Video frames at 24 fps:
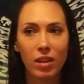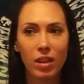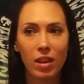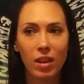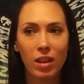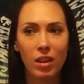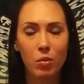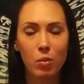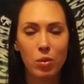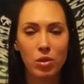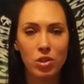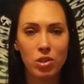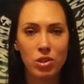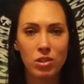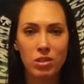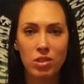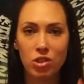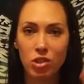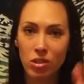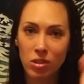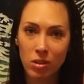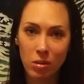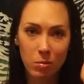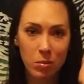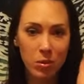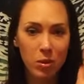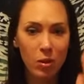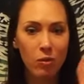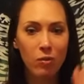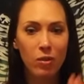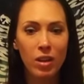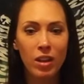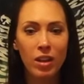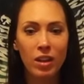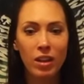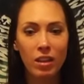which is just
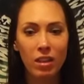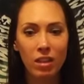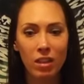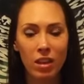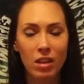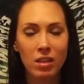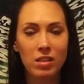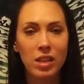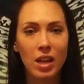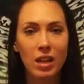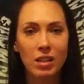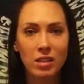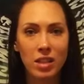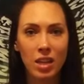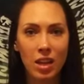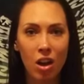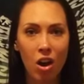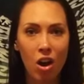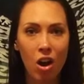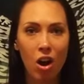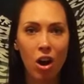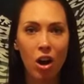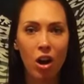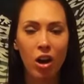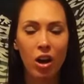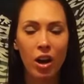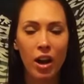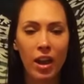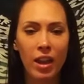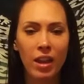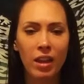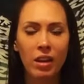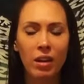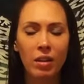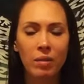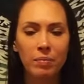observing things as they are.
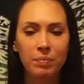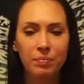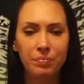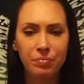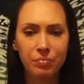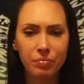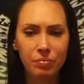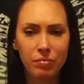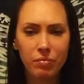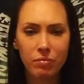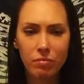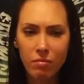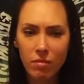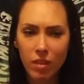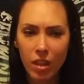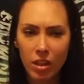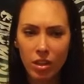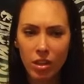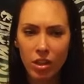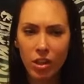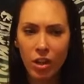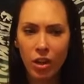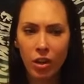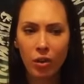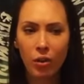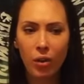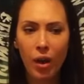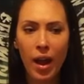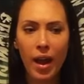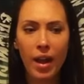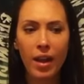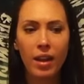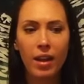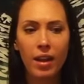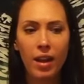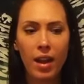And, you know,
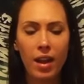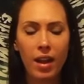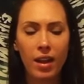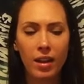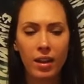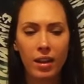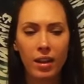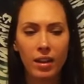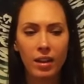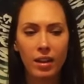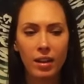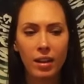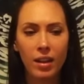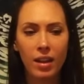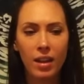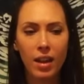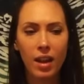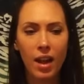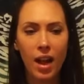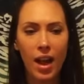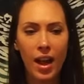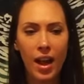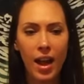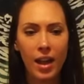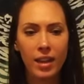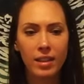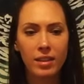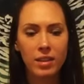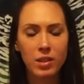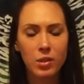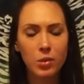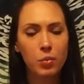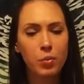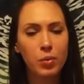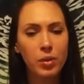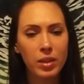I had
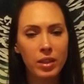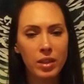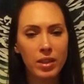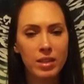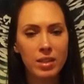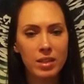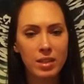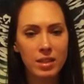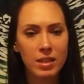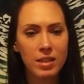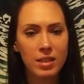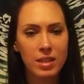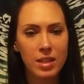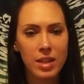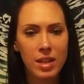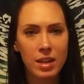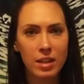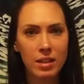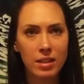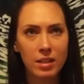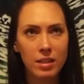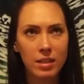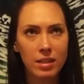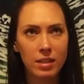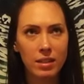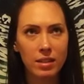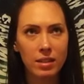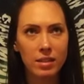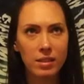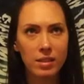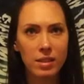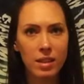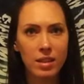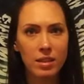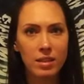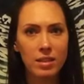this really distinct
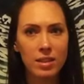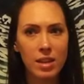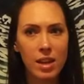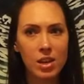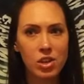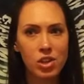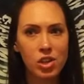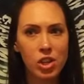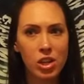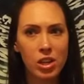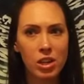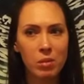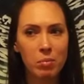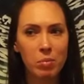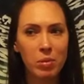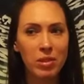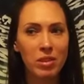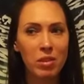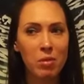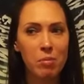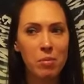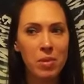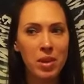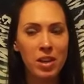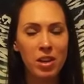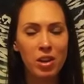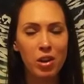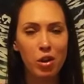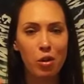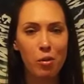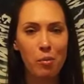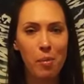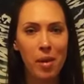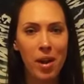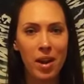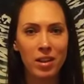sensation, but the minute
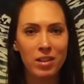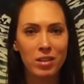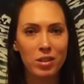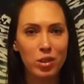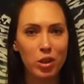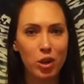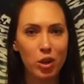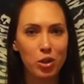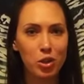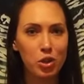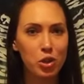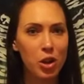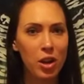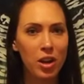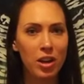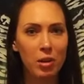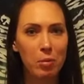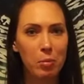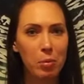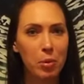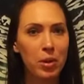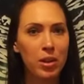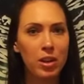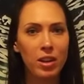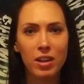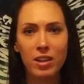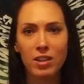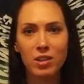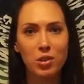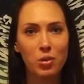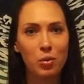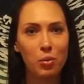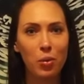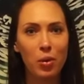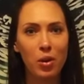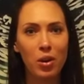your mind starts trying to put it
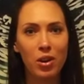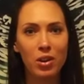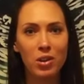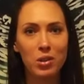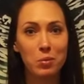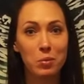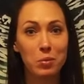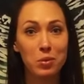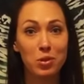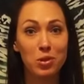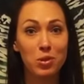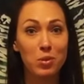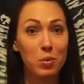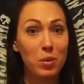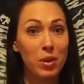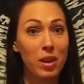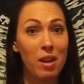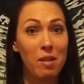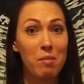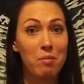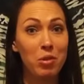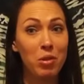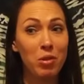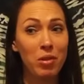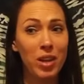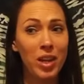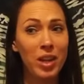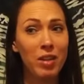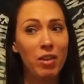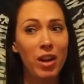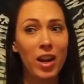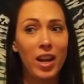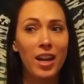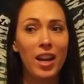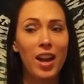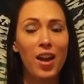into words, which is what I'm doing
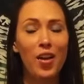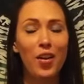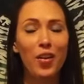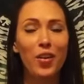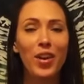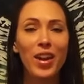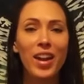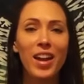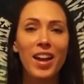right now,